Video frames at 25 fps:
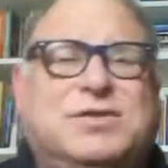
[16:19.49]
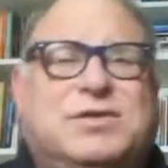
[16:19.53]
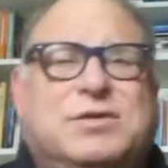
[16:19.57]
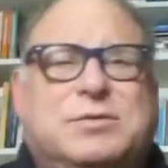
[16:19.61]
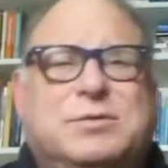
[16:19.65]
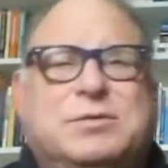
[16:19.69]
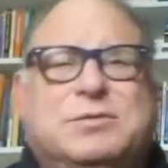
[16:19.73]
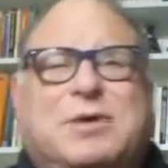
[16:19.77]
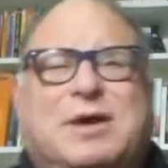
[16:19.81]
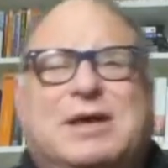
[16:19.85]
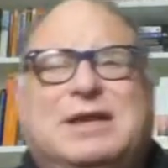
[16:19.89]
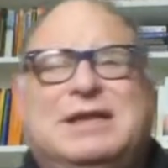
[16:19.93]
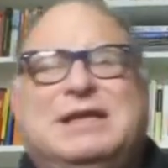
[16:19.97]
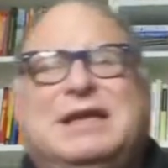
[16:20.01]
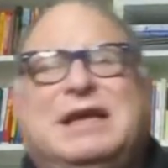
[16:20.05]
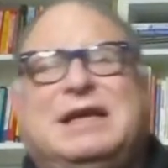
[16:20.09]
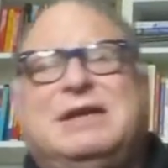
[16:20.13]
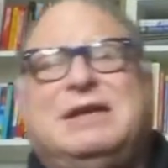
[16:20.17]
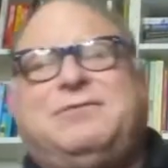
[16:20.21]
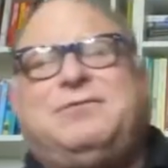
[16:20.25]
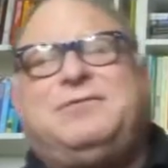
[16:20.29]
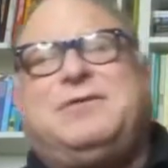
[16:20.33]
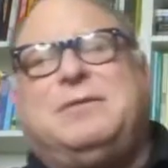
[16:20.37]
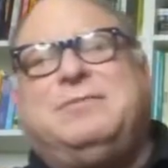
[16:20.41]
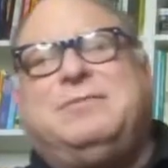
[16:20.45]
So we want to
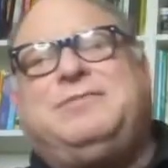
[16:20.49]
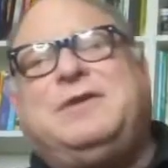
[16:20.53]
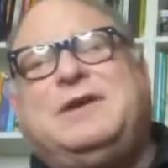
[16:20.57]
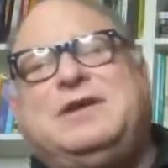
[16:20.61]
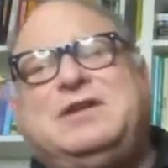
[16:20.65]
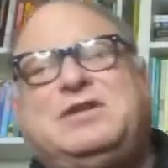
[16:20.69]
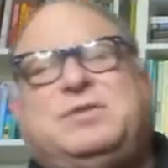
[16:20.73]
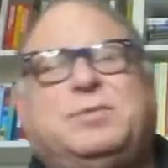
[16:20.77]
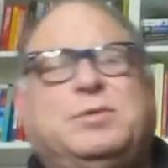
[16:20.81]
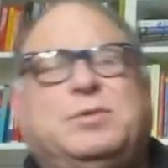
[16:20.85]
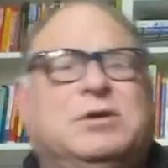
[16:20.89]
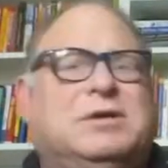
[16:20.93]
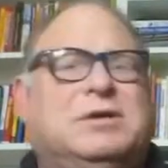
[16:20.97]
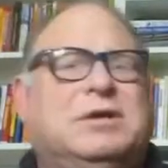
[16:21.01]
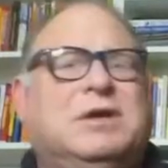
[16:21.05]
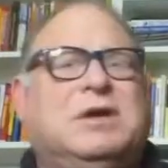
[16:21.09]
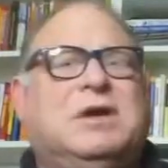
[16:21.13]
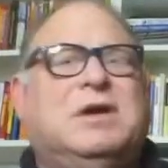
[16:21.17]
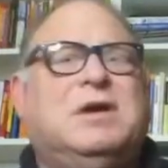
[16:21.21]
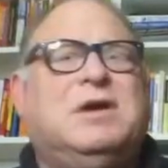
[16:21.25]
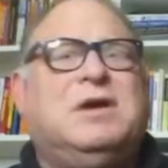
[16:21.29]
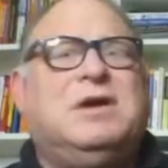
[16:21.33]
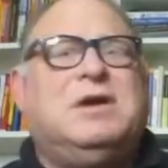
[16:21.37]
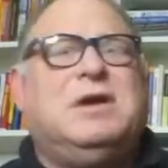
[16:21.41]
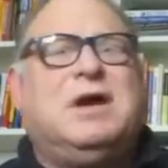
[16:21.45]
get from Facebook
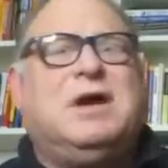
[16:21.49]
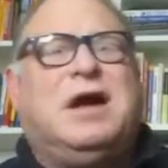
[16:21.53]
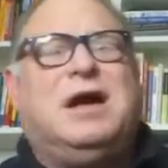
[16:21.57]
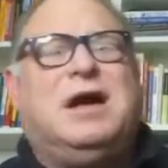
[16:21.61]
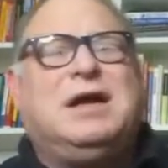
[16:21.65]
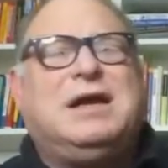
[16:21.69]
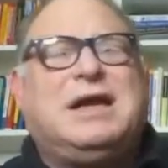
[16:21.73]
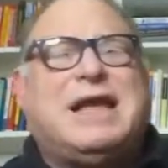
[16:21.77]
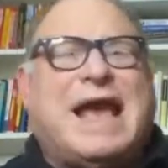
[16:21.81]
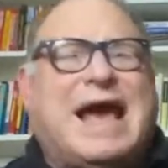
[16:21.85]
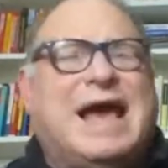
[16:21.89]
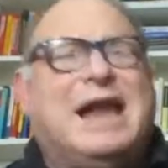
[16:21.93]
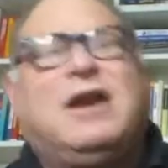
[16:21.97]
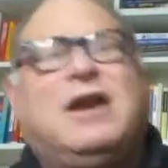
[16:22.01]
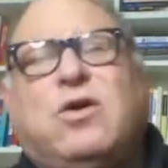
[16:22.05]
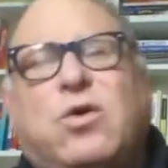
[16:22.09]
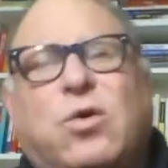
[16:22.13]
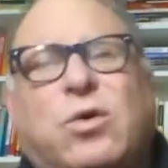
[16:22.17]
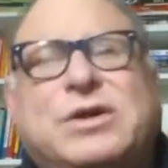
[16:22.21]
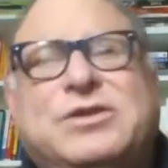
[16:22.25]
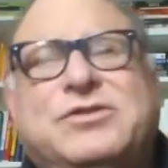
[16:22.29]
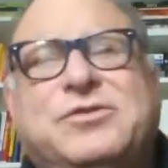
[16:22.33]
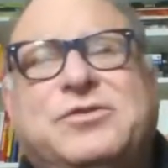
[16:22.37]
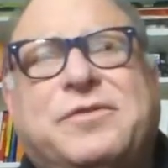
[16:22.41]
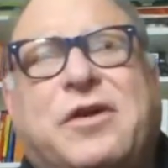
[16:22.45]

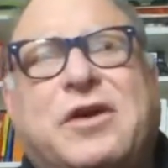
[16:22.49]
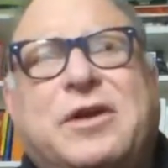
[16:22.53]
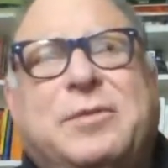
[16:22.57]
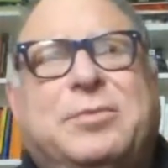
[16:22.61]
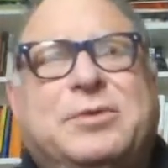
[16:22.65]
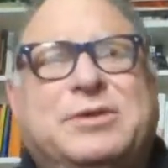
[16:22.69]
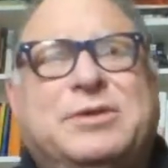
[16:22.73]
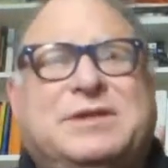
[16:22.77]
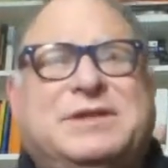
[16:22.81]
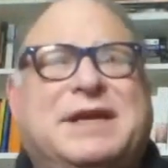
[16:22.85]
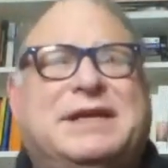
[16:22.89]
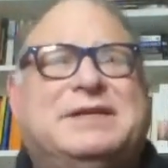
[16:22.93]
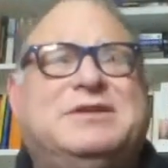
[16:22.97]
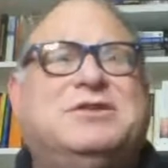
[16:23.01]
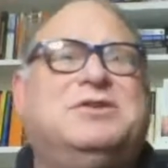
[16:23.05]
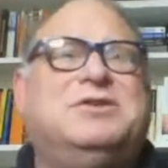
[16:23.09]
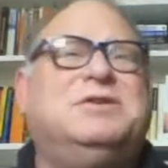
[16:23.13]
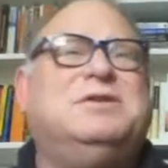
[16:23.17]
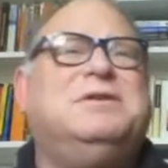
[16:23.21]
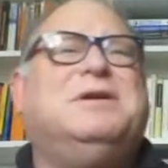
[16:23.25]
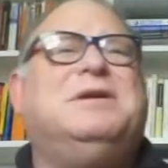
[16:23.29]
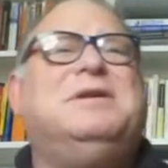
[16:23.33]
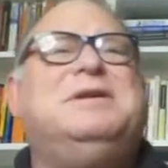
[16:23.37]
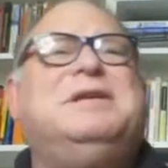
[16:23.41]
categories we've already put together,